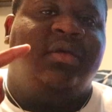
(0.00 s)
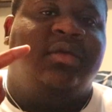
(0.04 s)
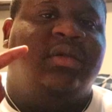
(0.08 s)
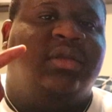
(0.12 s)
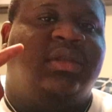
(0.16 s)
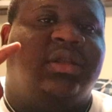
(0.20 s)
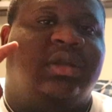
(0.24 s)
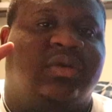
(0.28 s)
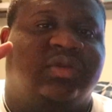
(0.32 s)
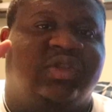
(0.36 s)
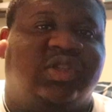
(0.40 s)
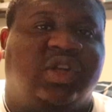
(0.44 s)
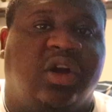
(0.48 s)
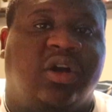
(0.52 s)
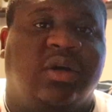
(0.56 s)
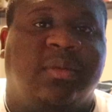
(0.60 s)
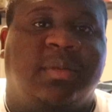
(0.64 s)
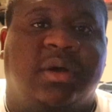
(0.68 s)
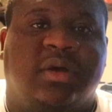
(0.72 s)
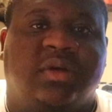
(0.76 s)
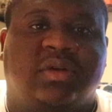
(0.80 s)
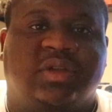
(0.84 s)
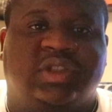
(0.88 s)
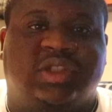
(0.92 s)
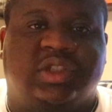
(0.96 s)
no
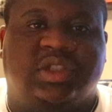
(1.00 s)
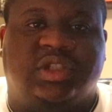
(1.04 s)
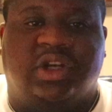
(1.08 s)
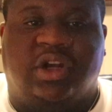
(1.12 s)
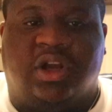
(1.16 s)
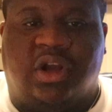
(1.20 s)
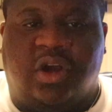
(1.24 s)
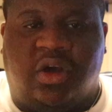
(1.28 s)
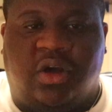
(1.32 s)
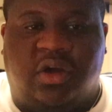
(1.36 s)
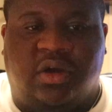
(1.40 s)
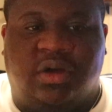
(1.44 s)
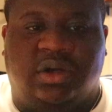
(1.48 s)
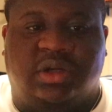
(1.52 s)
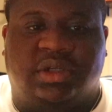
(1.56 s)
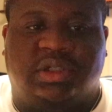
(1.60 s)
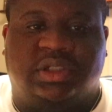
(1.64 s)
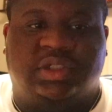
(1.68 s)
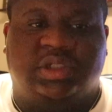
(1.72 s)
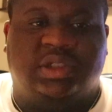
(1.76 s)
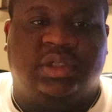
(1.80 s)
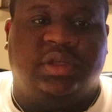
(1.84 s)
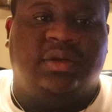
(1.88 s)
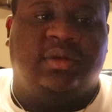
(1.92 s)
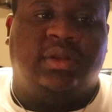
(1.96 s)
turbos in your
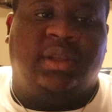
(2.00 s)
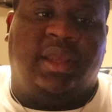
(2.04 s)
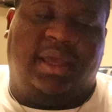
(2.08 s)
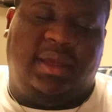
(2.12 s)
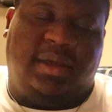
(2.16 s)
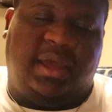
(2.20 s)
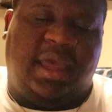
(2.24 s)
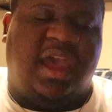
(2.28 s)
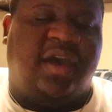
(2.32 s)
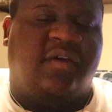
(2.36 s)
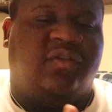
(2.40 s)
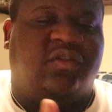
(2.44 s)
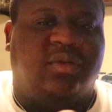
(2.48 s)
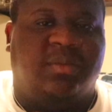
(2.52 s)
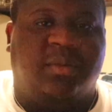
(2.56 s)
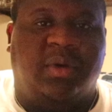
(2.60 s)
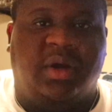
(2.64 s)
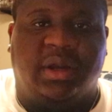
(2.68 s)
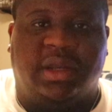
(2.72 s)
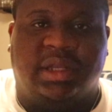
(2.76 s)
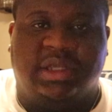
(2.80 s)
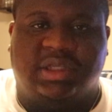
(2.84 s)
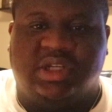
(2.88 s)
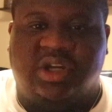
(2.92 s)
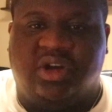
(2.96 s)
cars, like
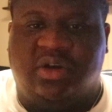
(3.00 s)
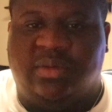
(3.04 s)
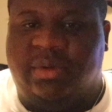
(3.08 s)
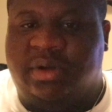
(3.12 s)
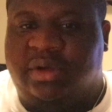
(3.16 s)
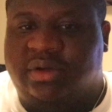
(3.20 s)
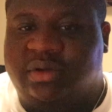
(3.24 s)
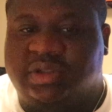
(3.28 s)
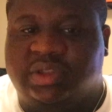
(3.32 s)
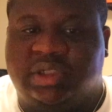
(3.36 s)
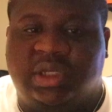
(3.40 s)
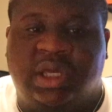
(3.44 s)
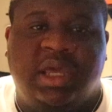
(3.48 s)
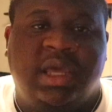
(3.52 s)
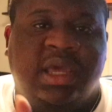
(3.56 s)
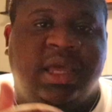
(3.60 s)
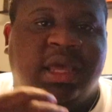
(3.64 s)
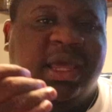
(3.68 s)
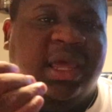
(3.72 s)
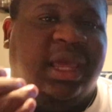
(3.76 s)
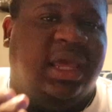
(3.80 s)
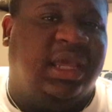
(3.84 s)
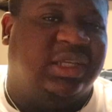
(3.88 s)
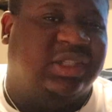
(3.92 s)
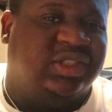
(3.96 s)
aftermarket turbos,
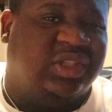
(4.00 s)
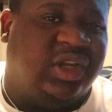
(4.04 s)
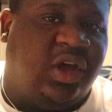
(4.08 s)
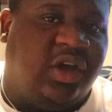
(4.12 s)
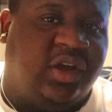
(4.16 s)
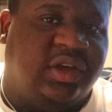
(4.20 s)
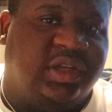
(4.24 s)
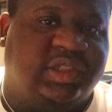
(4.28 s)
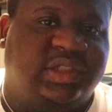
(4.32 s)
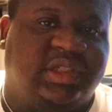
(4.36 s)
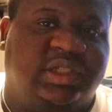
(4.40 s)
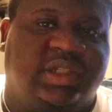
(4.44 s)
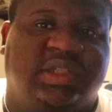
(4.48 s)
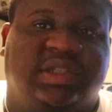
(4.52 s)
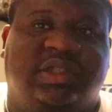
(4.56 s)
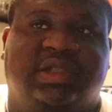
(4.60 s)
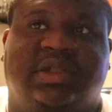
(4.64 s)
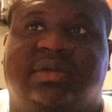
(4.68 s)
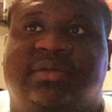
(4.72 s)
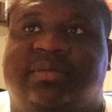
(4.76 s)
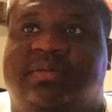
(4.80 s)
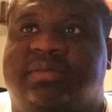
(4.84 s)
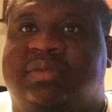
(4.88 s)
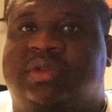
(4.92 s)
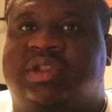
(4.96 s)
exhaust
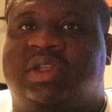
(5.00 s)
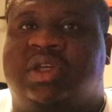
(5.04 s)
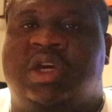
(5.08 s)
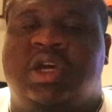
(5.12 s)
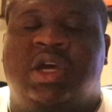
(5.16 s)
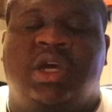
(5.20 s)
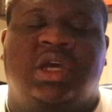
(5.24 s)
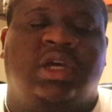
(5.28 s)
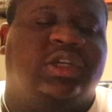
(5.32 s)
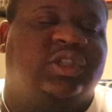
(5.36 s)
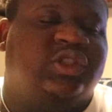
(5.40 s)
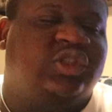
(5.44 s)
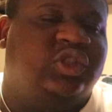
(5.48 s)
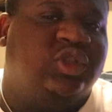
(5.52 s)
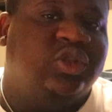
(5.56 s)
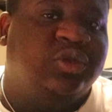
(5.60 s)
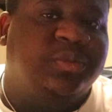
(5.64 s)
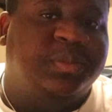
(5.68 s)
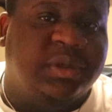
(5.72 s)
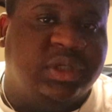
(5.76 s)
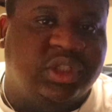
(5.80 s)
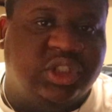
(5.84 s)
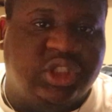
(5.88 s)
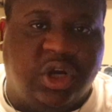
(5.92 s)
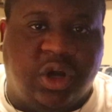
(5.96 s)
systems,
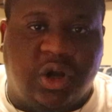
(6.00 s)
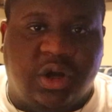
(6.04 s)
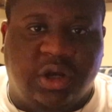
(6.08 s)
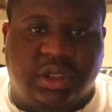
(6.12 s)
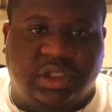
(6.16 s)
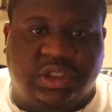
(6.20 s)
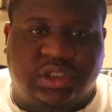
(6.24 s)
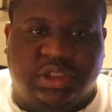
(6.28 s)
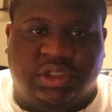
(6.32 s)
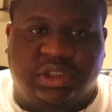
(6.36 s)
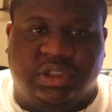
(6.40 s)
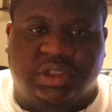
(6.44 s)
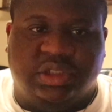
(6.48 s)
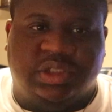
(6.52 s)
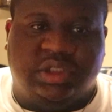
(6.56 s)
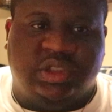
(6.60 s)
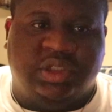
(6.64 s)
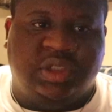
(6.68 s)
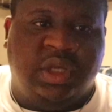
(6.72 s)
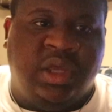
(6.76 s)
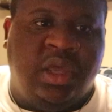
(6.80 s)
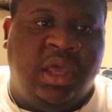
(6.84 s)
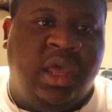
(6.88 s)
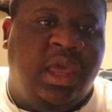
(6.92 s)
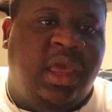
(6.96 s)

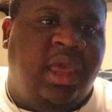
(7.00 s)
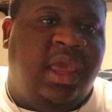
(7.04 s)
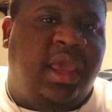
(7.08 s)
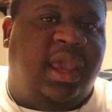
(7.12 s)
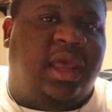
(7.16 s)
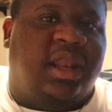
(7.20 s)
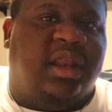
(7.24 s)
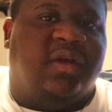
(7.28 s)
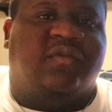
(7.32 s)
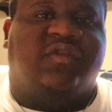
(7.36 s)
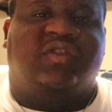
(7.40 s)
superchargers, and of